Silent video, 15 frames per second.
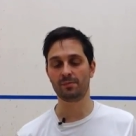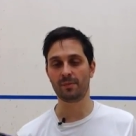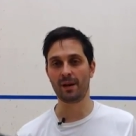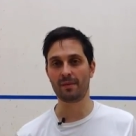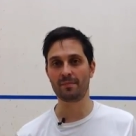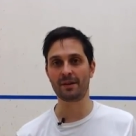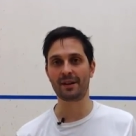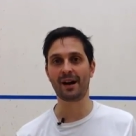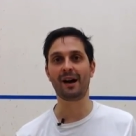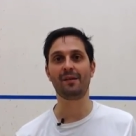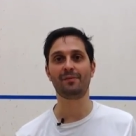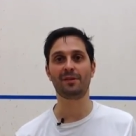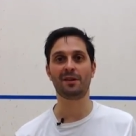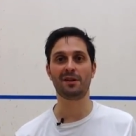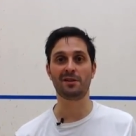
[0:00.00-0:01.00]
and be
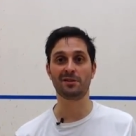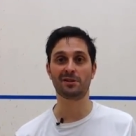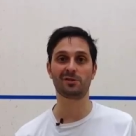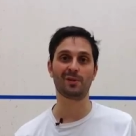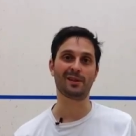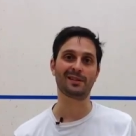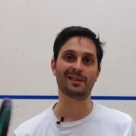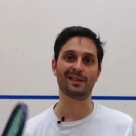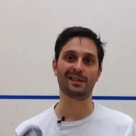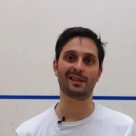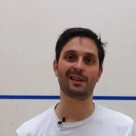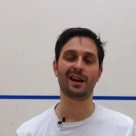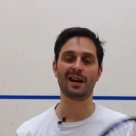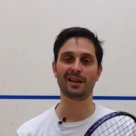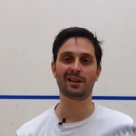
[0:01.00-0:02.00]
confident in your swings. And
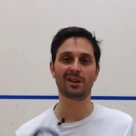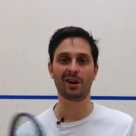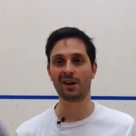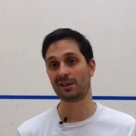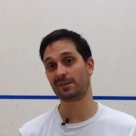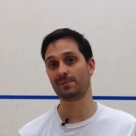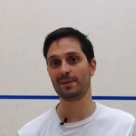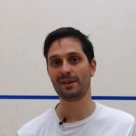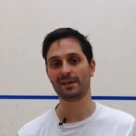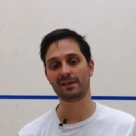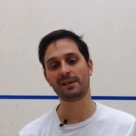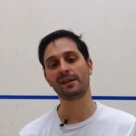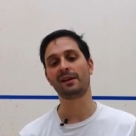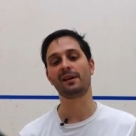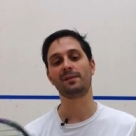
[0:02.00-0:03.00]
it kind of caused me
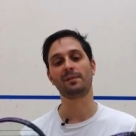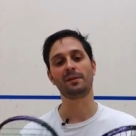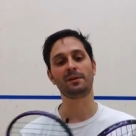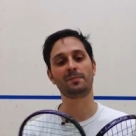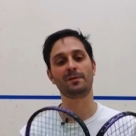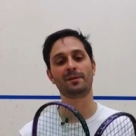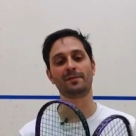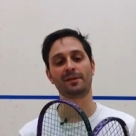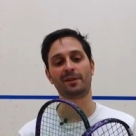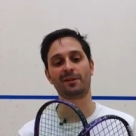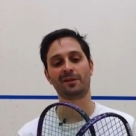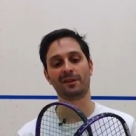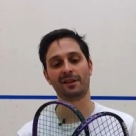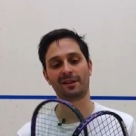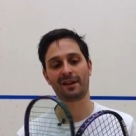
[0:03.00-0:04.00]
a little bit of a,
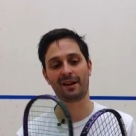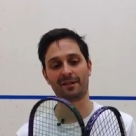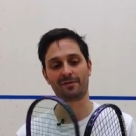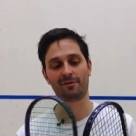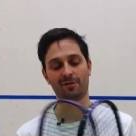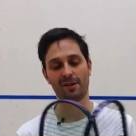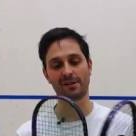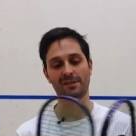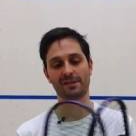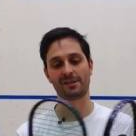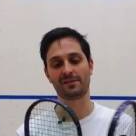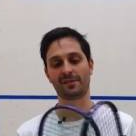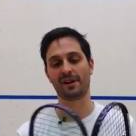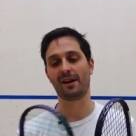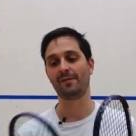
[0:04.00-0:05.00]
a, kind of crisis
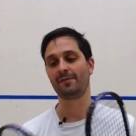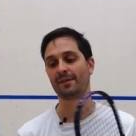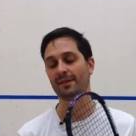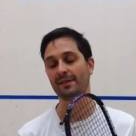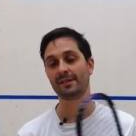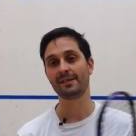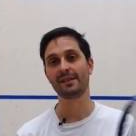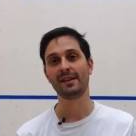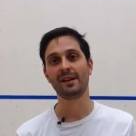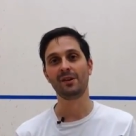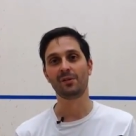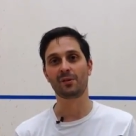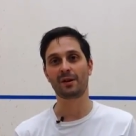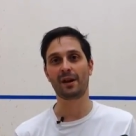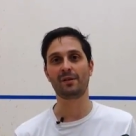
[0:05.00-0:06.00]
of confidence
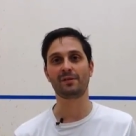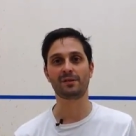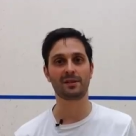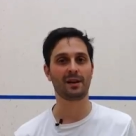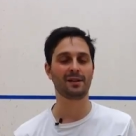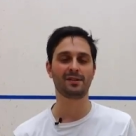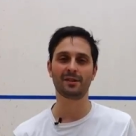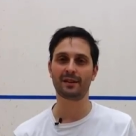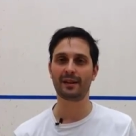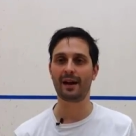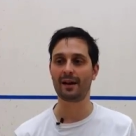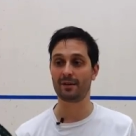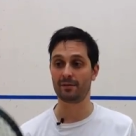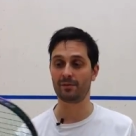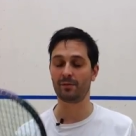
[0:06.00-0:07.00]
when I was, I took it
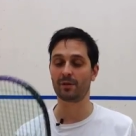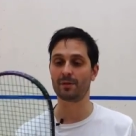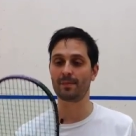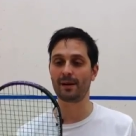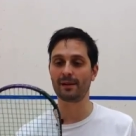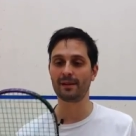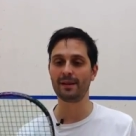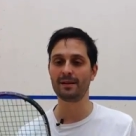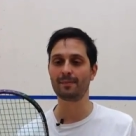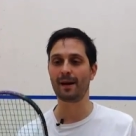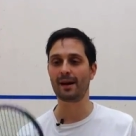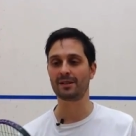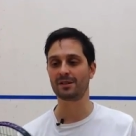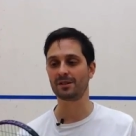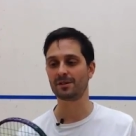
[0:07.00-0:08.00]
out in one of my league
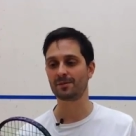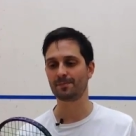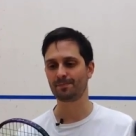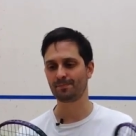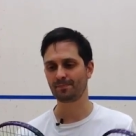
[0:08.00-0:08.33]
matches.